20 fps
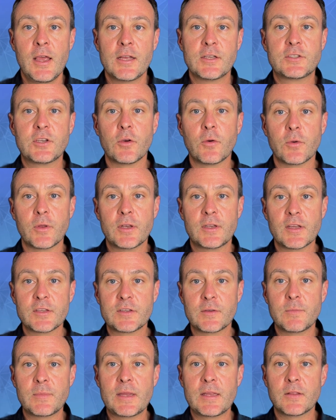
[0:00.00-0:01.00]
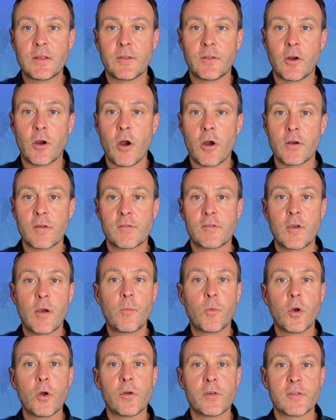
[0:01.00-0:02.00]
And so it doesn't mean that there aren't
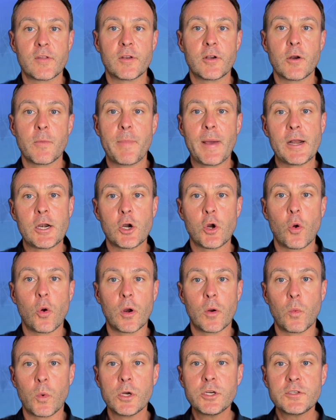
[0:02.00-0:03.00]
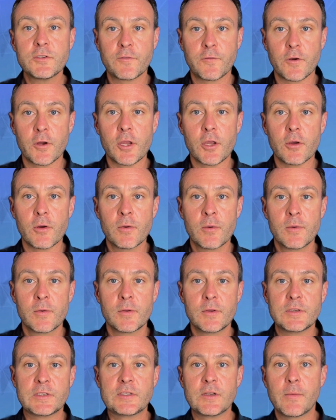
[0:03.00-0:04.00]
some roles that are better or worse for you.
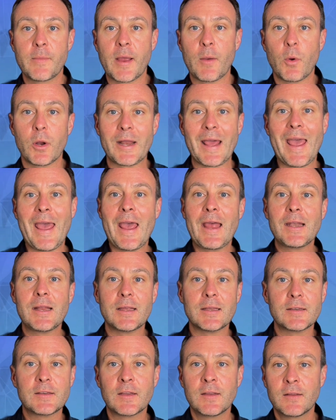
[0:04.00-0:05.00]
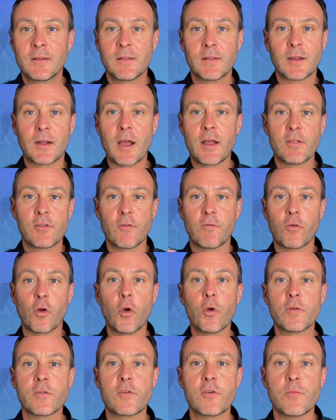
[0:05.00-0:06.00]
You still might want to edit the kinds of
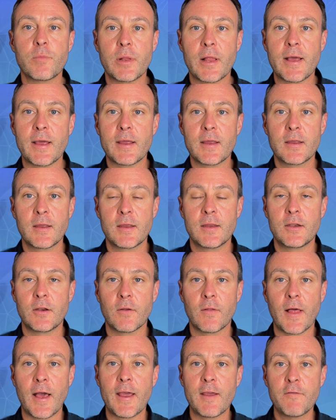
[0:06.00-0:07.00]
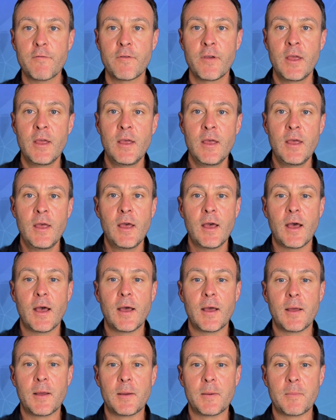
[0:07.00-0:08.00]
roles you play in your life.
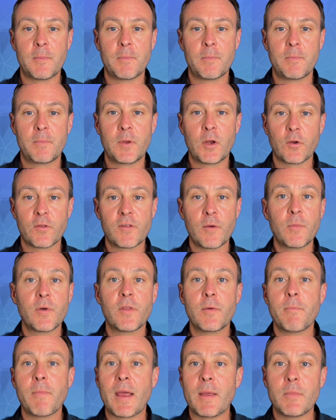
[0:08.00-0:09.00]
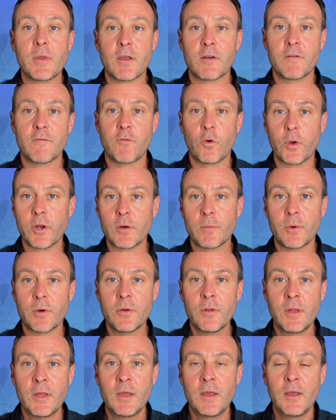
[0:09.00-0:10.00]
Some of them might be
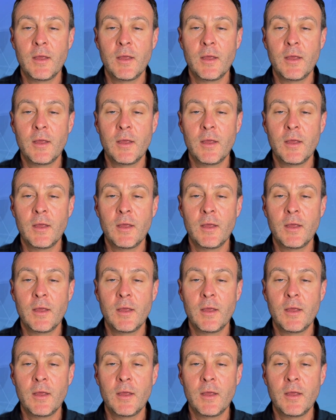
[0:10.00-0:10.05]
unavoidable.